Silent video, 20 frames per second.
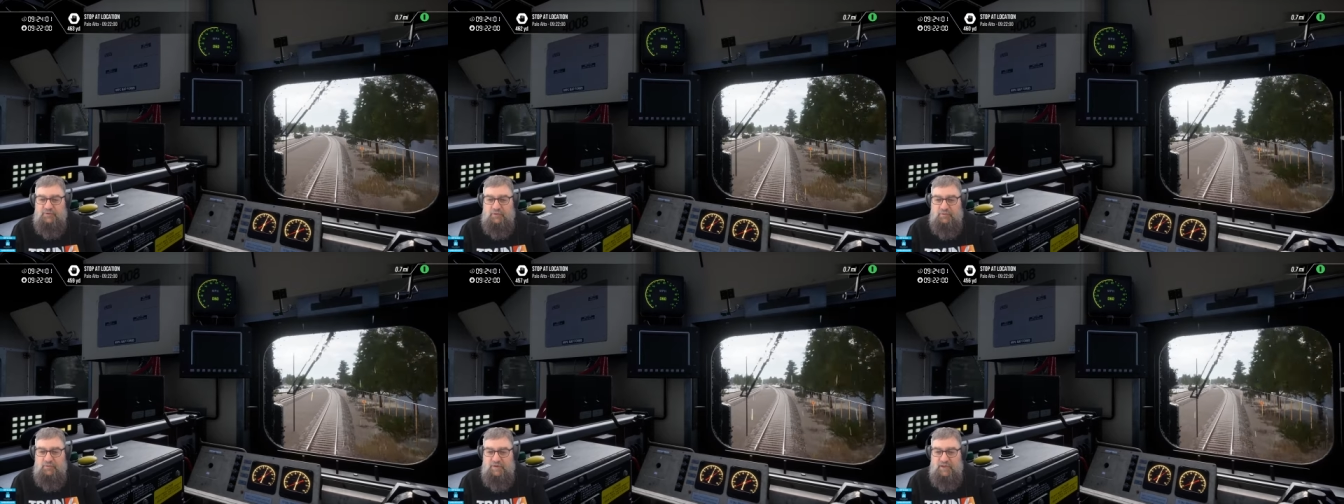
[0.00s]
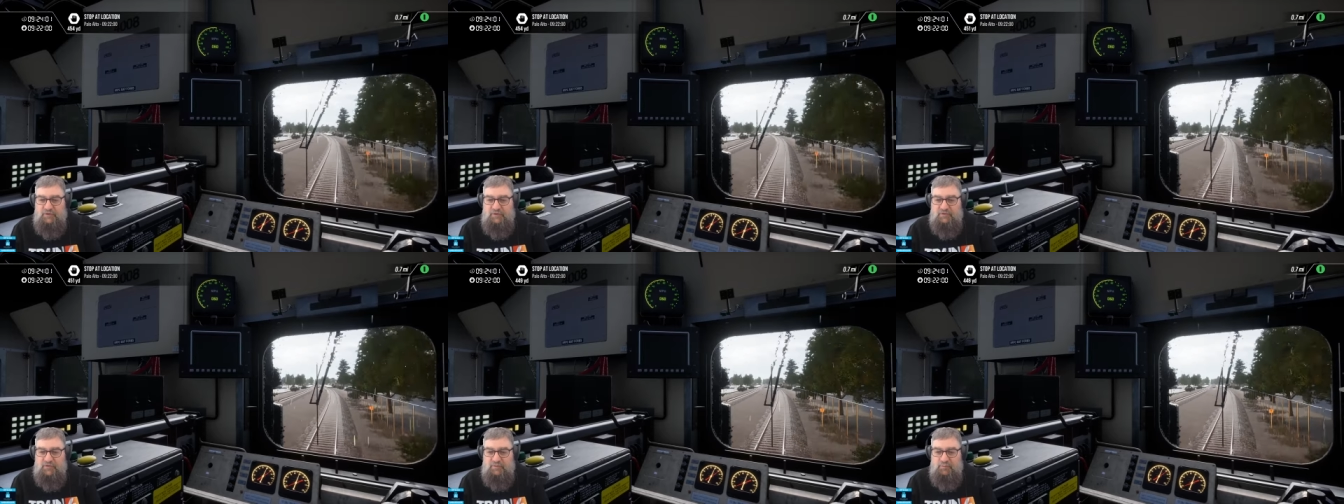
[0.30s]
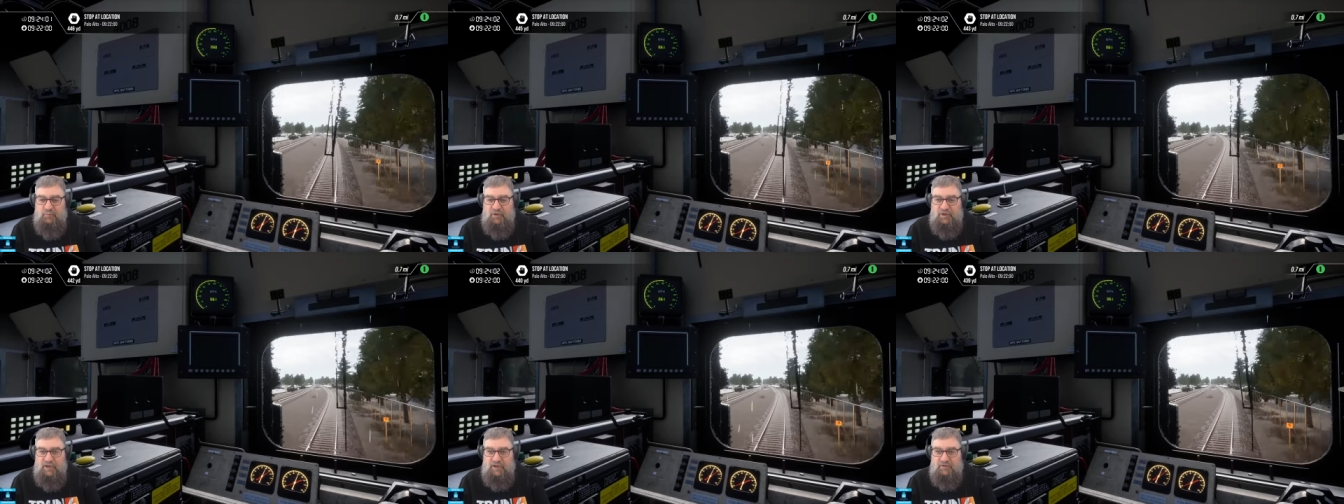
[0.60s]
so the
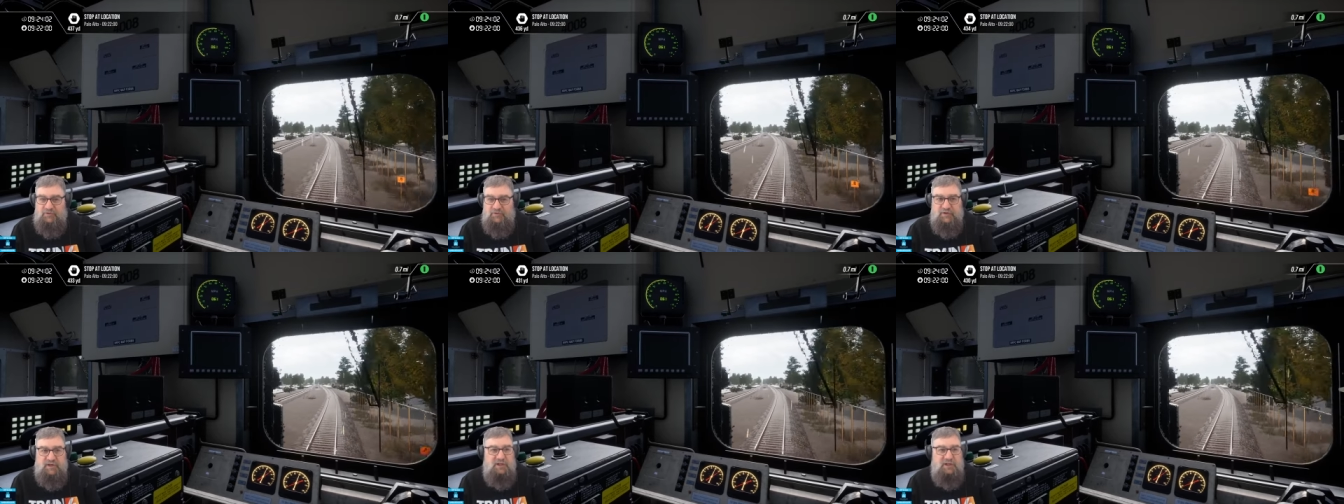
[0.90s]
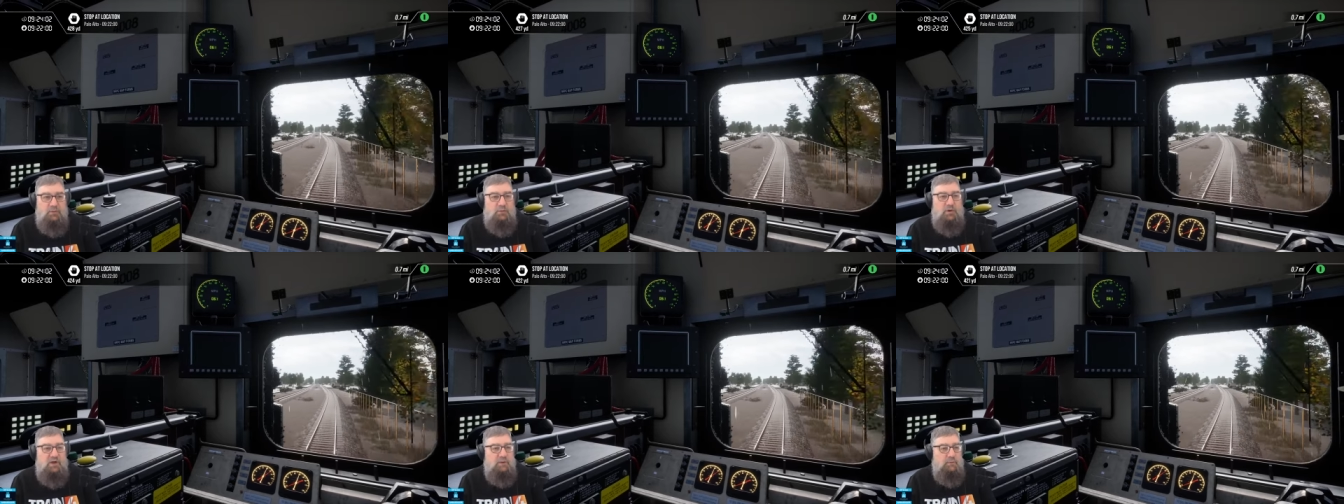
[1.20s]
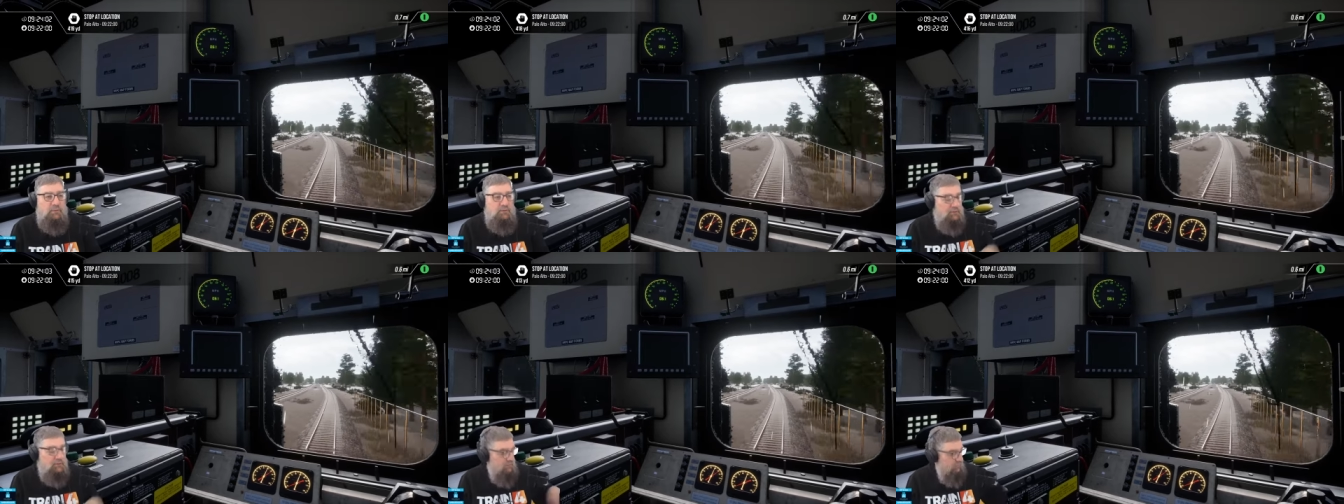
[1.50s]
engine might actually get away
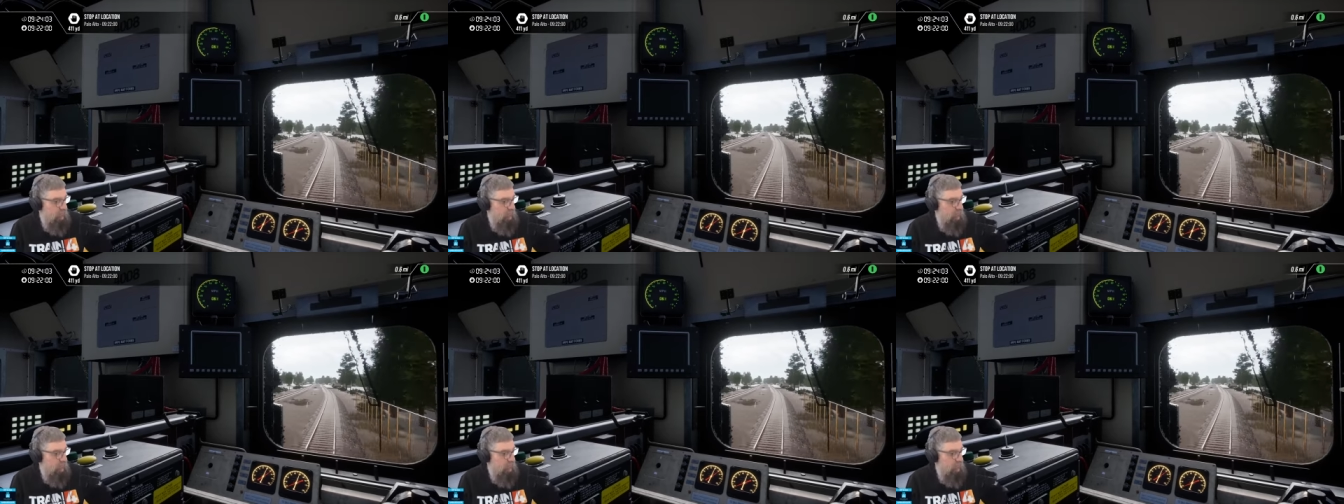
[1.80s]
with